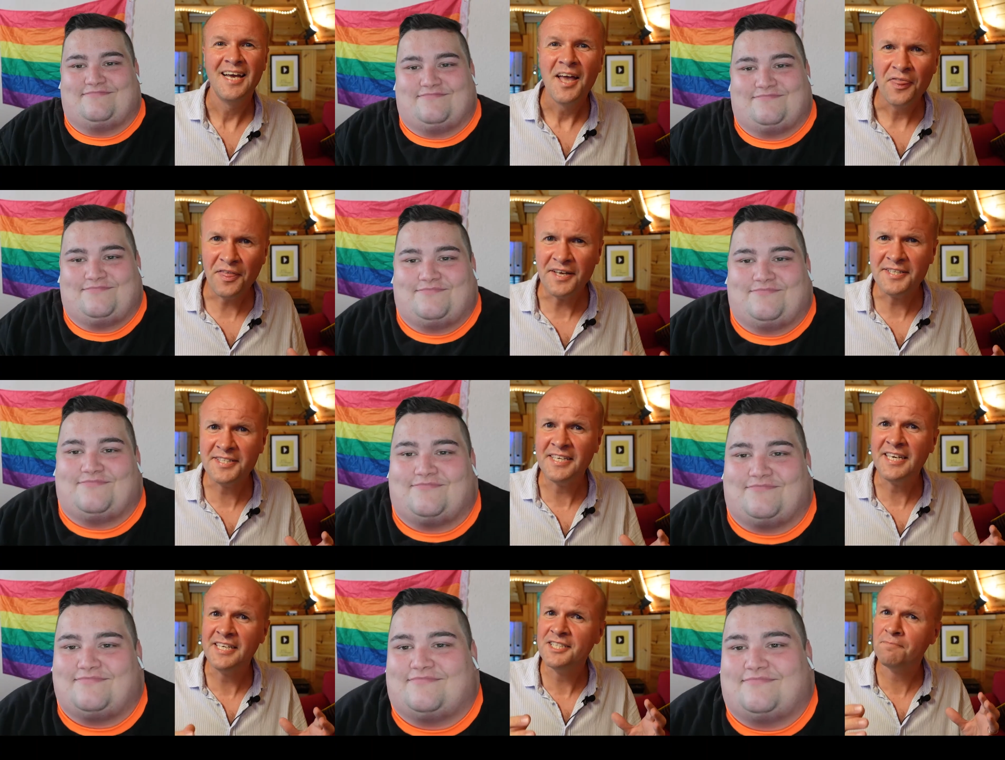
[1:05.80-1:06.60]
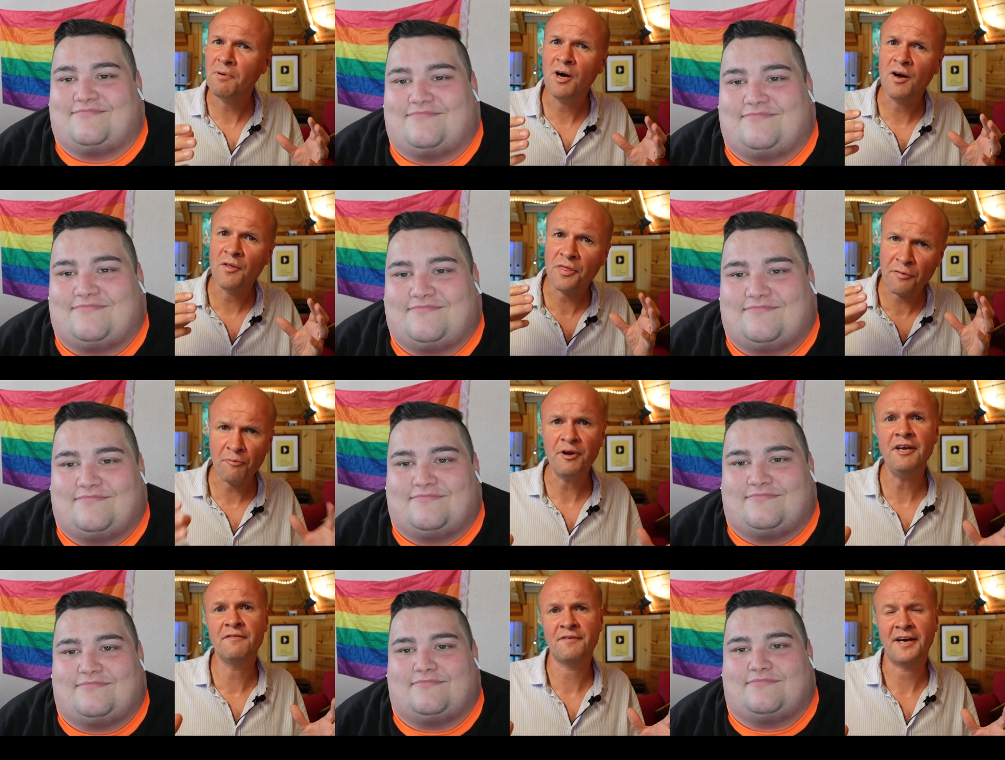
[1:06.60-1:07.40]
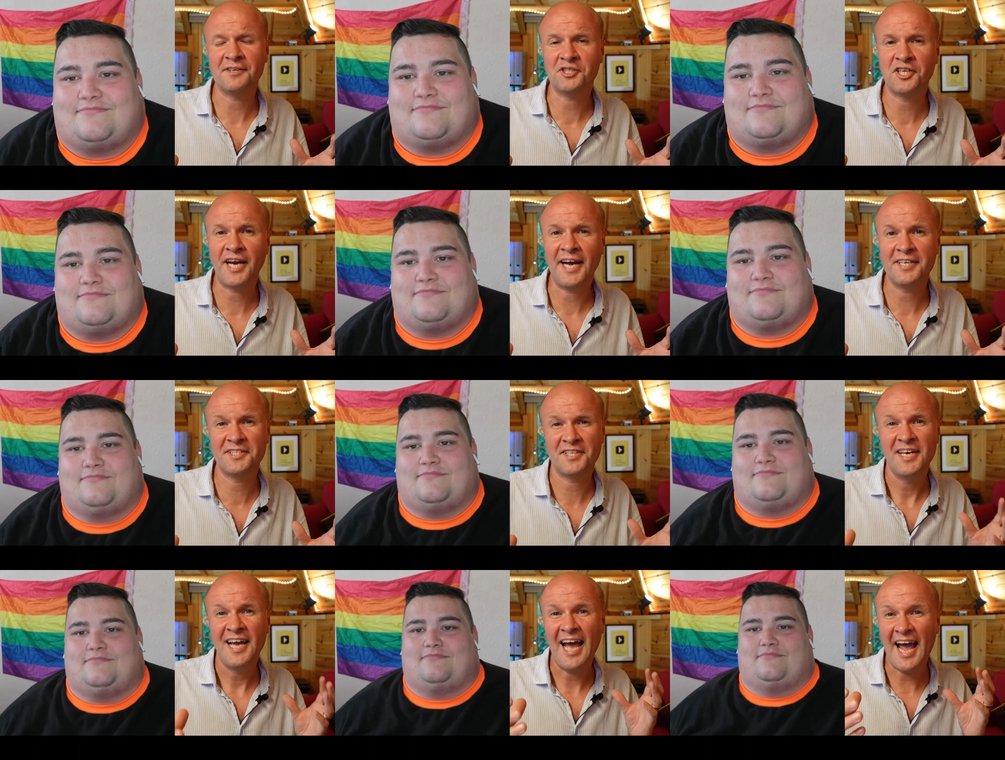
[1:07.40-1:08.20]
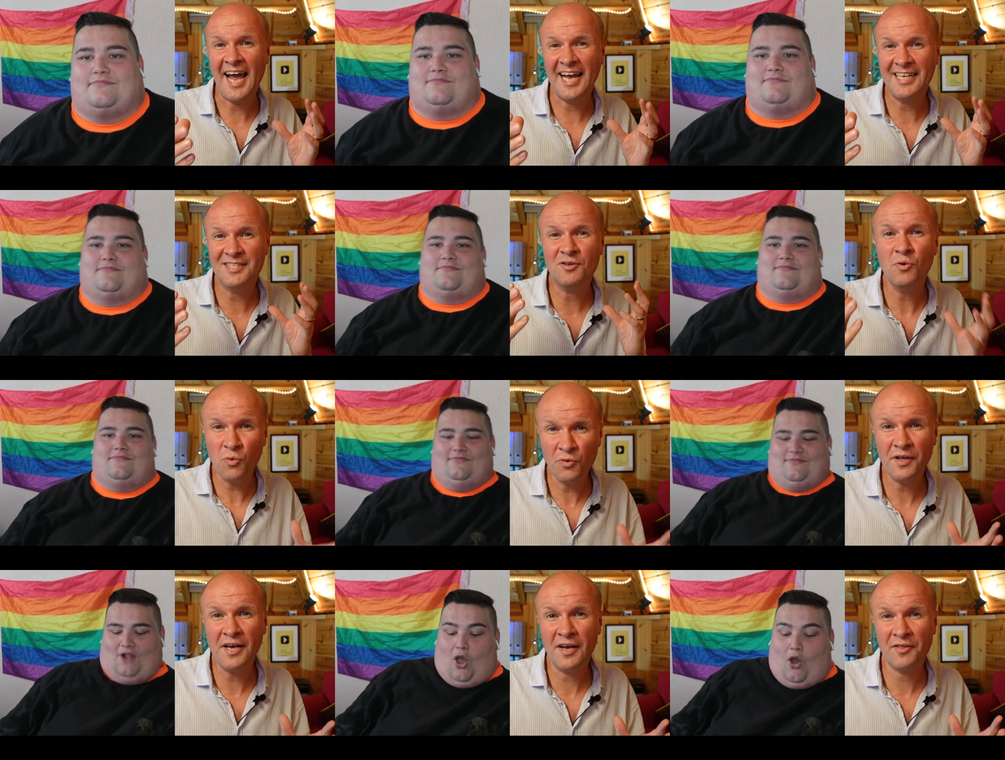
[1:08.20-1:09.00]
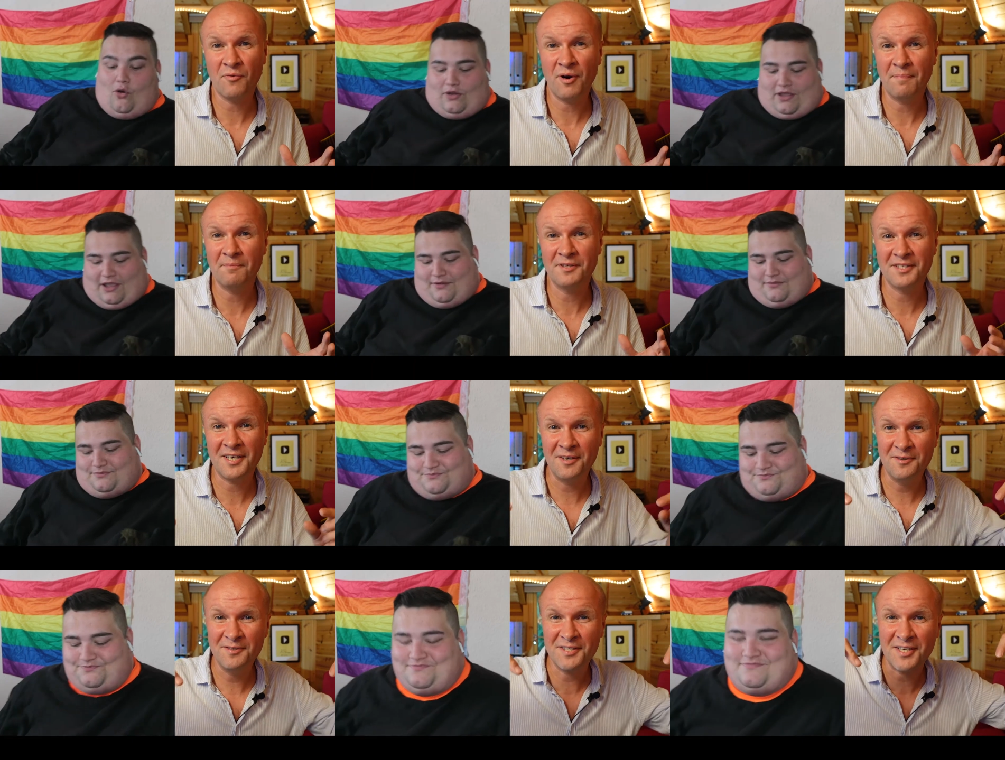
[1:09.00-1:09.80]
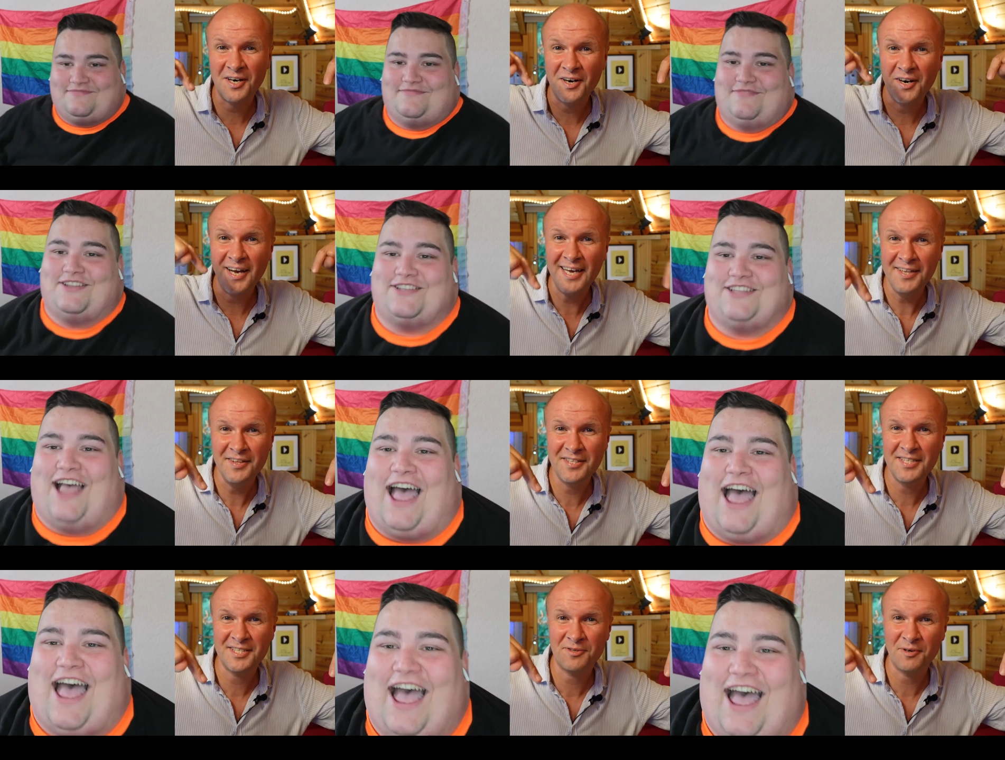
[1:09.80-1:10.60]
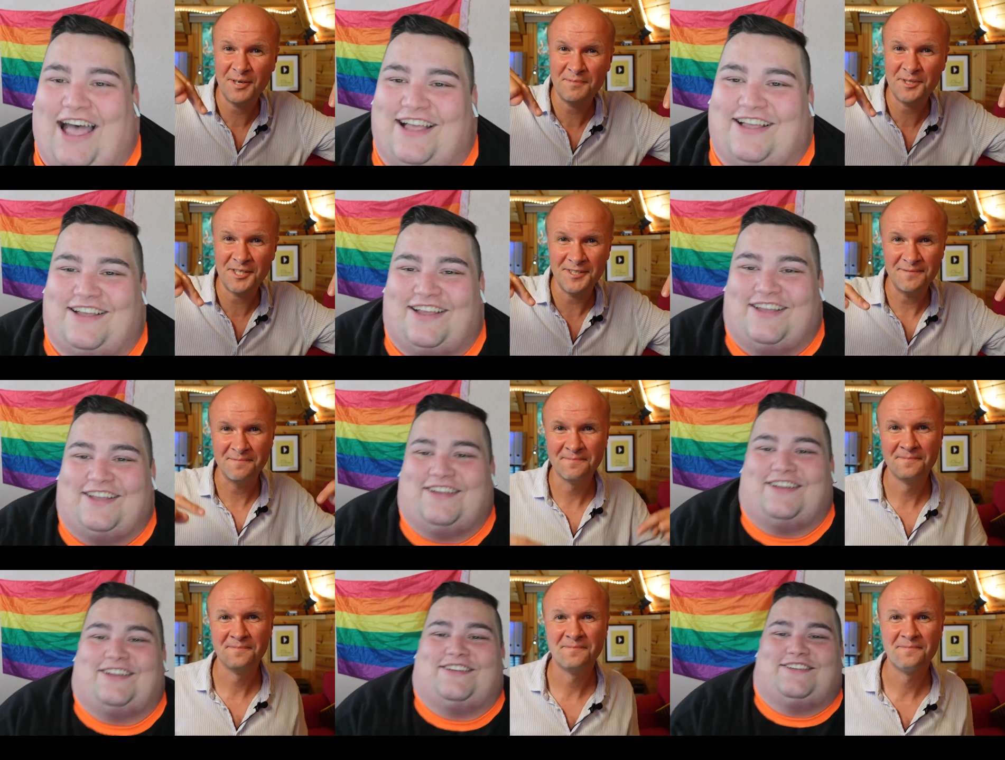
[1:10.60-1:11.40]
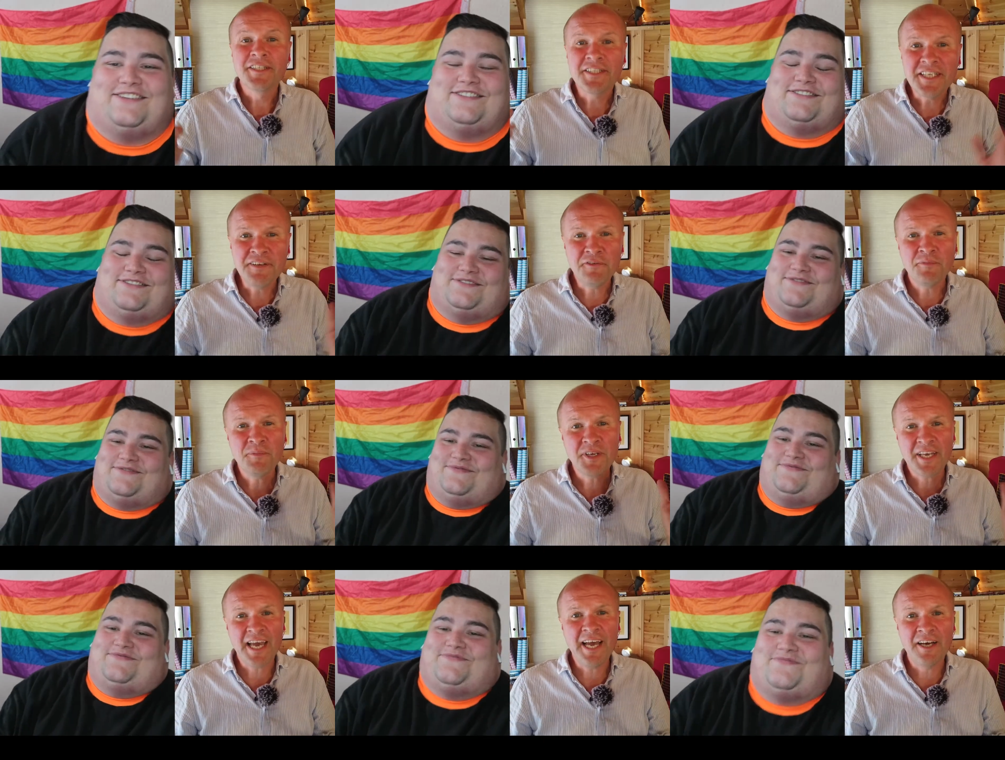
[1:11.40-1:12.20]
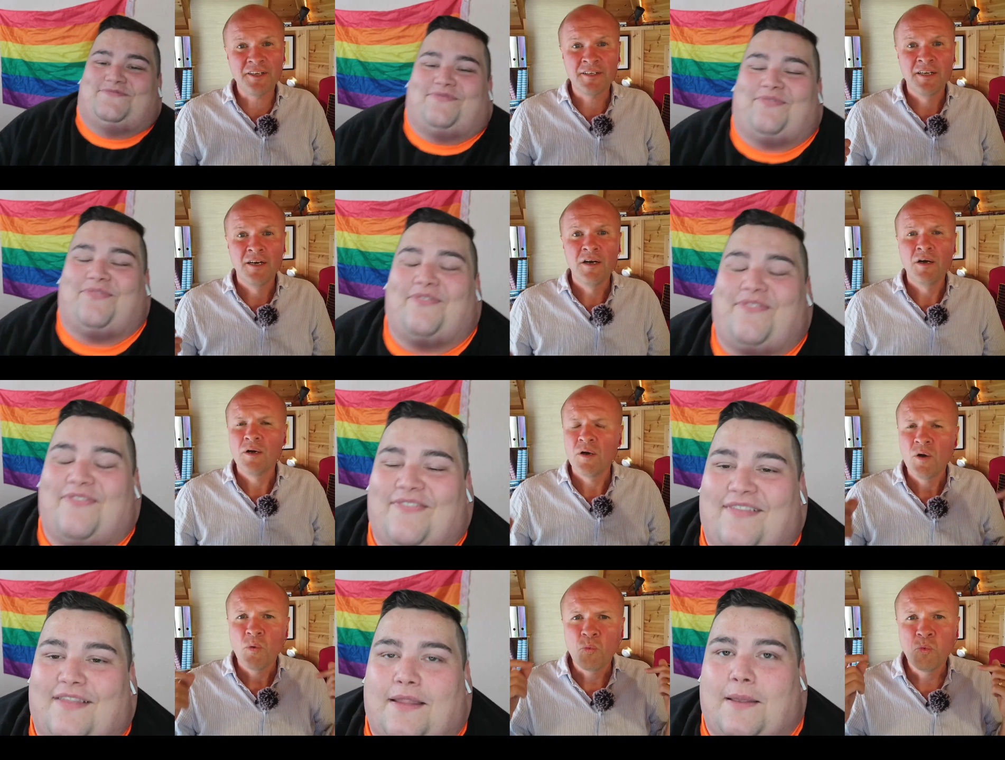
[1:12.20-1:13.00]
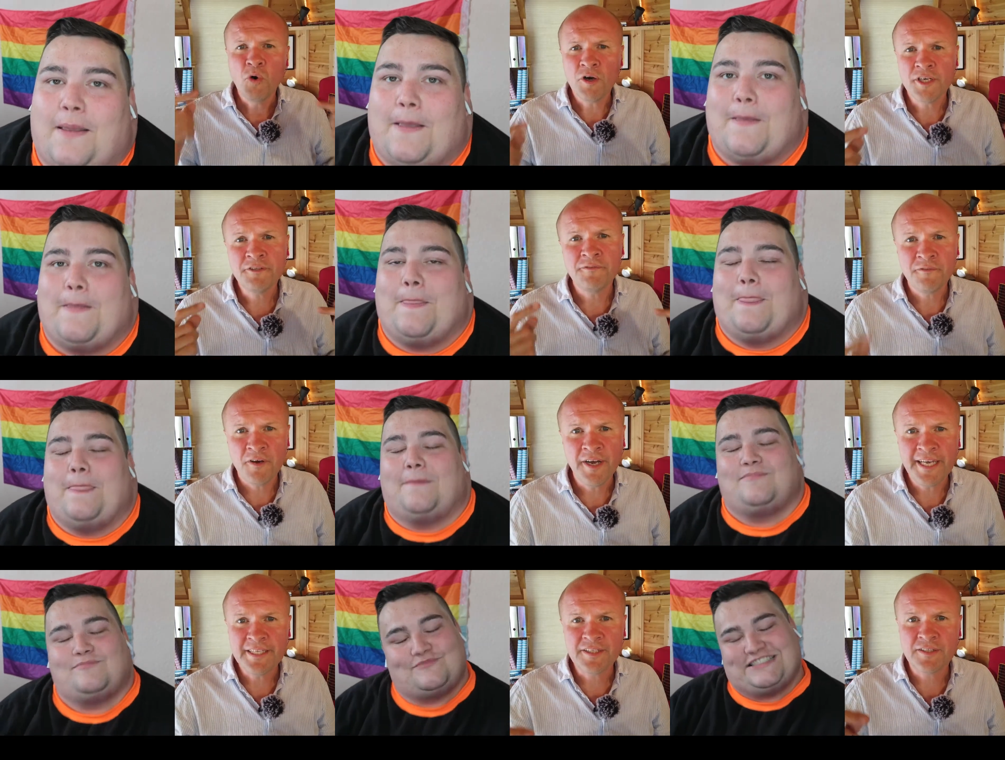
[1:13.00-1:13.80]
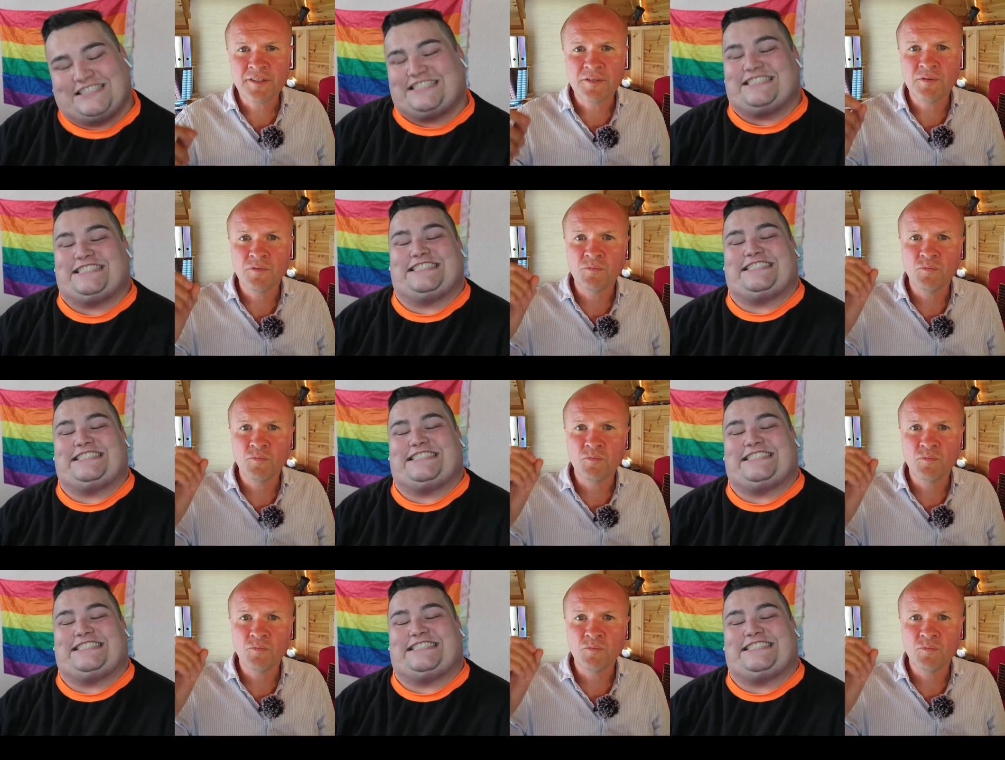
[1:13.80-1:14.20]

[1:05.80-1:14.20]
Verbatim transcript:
Speaker 1: This is part three of our chat, and all the other episodes are in the description. Steven McKell, what advice